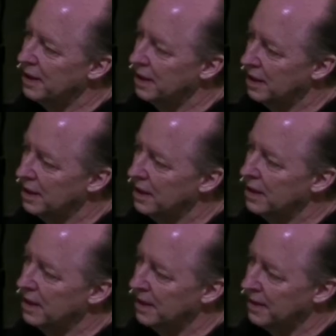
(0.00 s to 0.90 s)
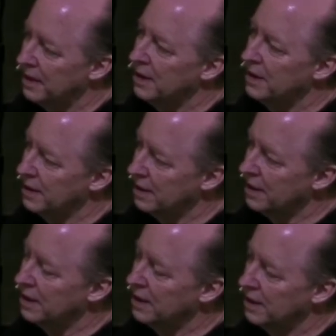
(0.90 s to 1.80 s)

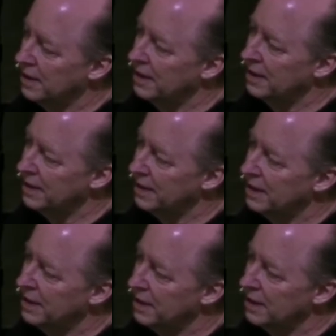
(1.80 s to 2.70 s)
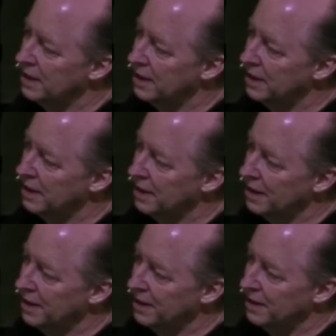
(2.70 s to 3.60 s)

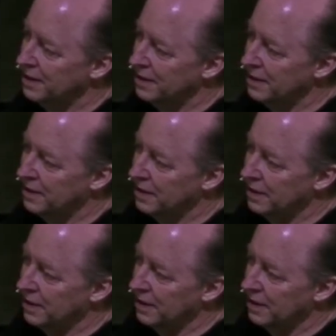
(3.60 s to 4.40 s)
(no one is talking)